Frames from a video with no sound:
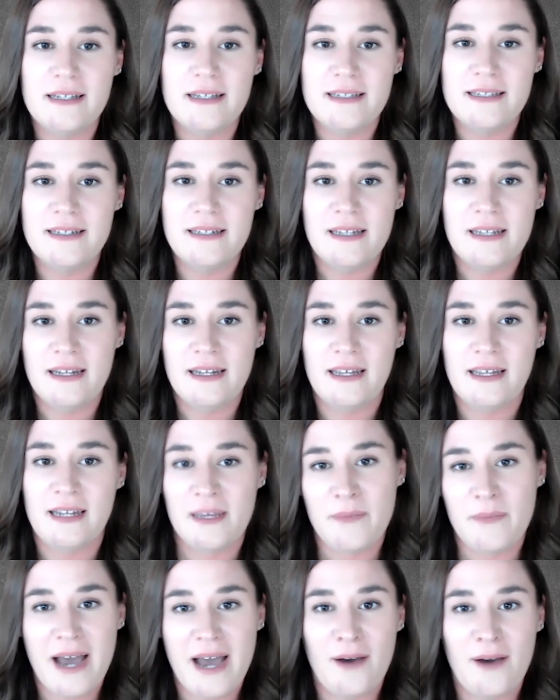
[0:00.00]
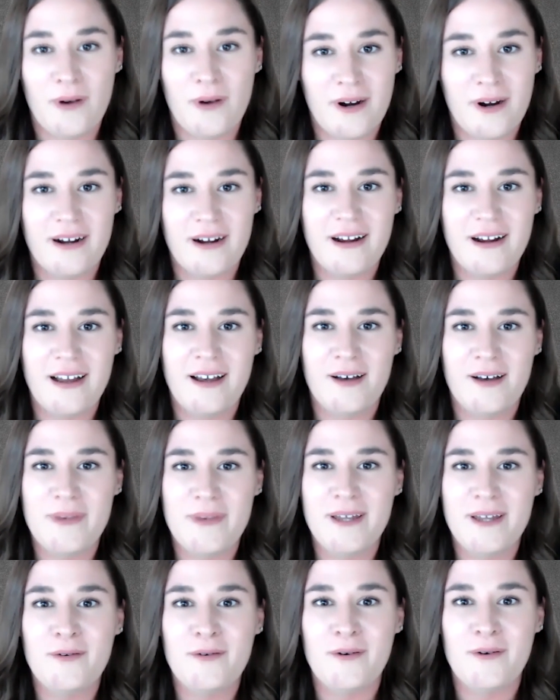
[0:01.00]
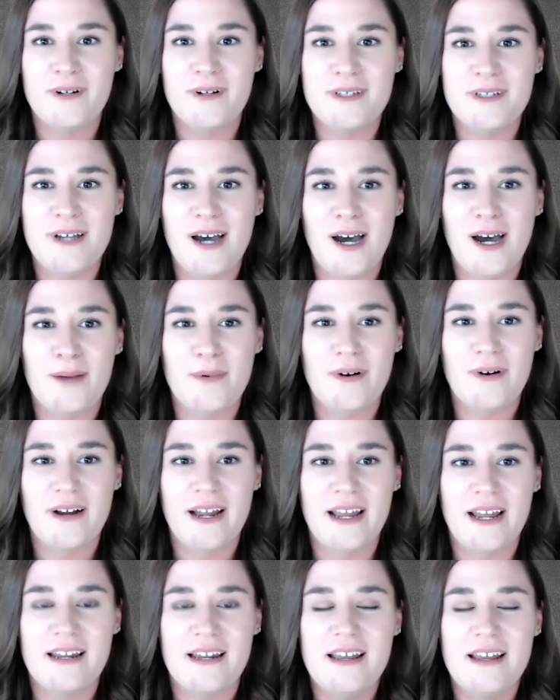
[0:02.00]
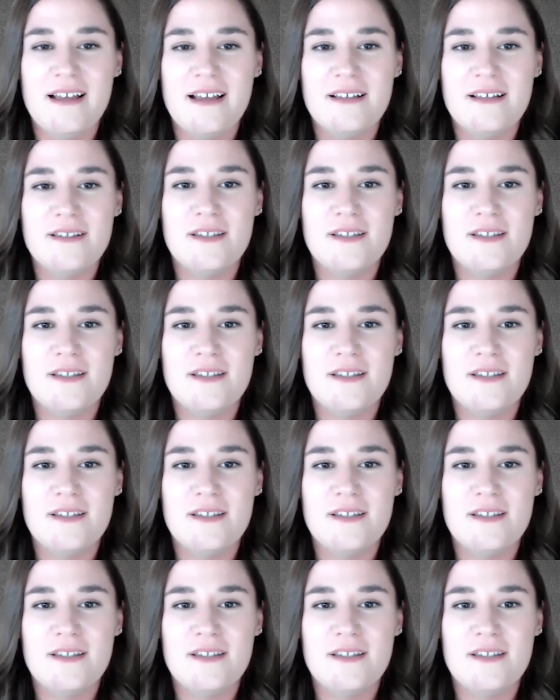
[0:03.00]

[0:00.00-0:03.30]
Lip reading: It doesn't need any power in order to operate.